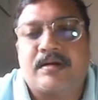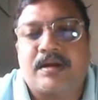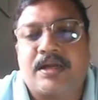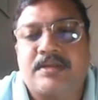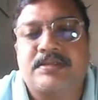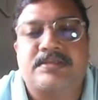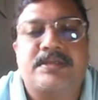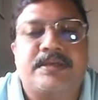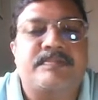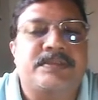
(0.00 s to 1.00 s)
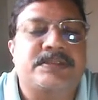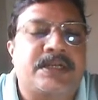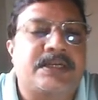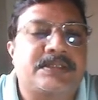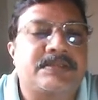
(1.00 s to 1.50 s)
answer scheme
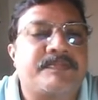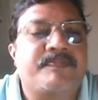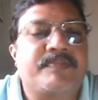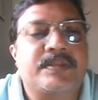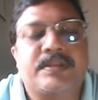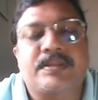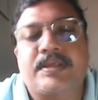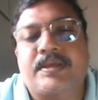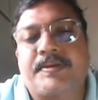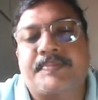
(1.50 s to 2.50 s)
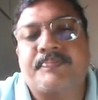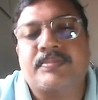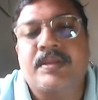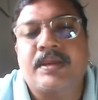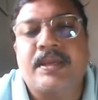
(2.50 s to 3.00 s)
starts. The
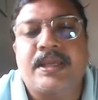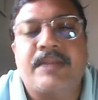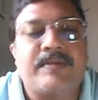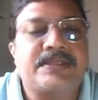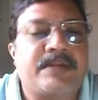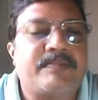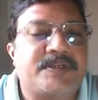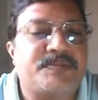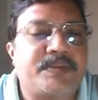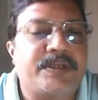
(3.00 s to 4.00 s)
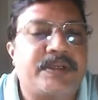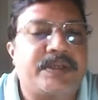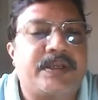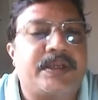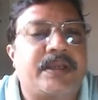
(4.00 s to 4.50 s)
invention must be
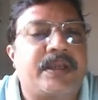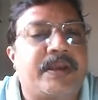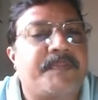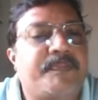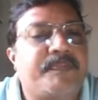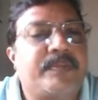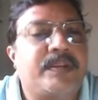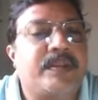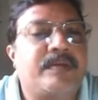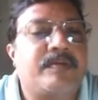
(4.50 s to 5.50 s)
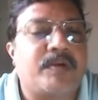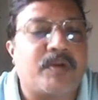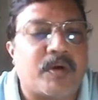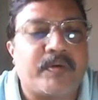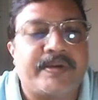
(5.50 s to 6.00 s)
a
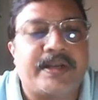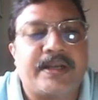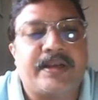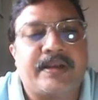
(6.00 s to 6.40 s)
novel.